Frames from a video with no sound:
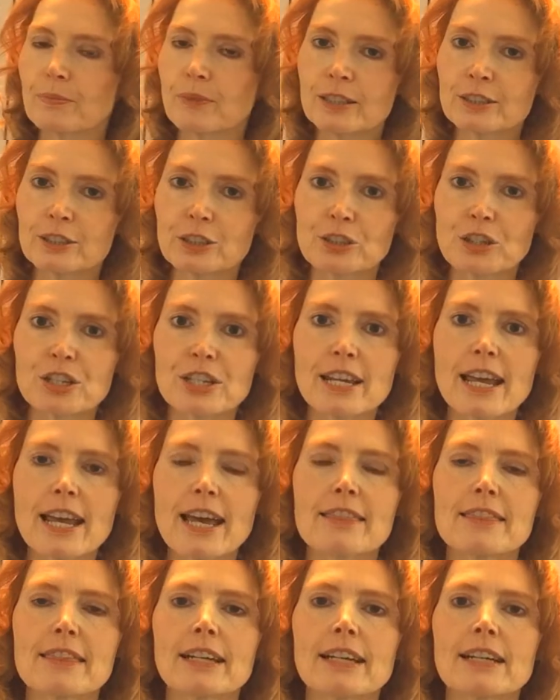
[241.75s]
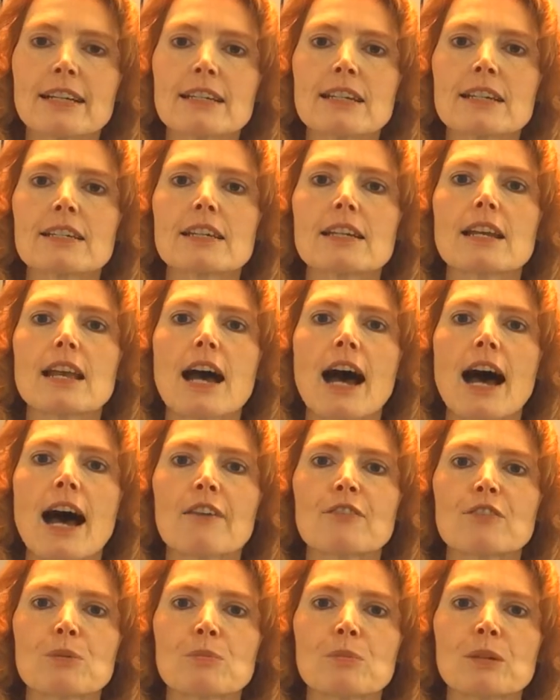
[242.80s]
understand that it doesn't
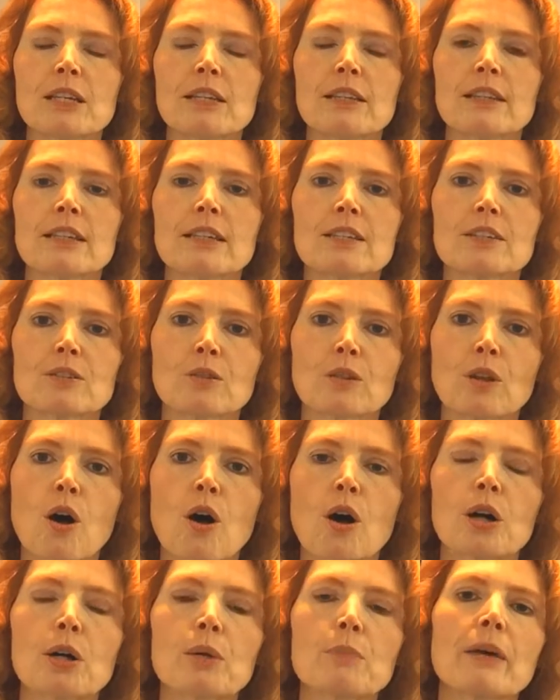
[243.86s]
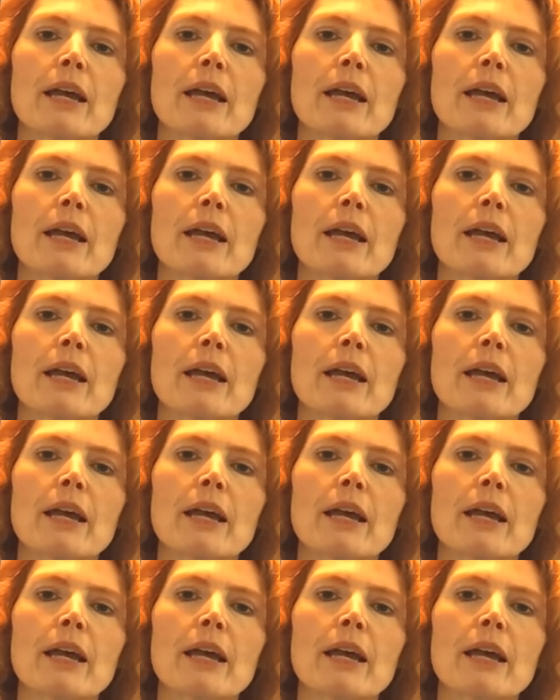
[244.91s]
have to be this long,